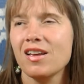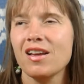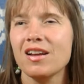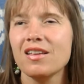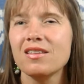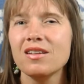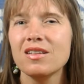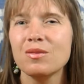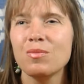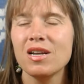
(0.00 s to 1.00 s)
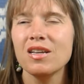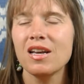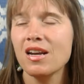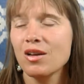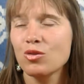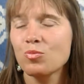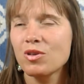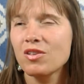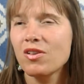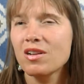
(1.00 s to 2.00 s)
And I think that and I could
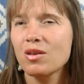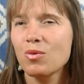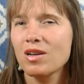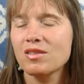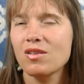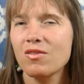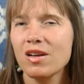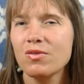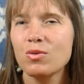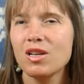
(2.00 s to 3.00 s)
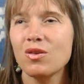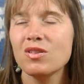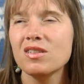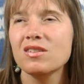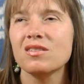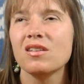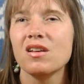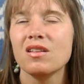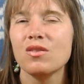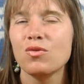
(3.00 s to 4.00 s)
perfectly well survive without this
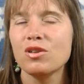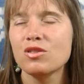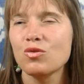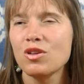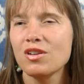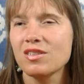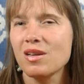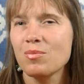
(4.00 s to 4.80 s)
the first 2 years.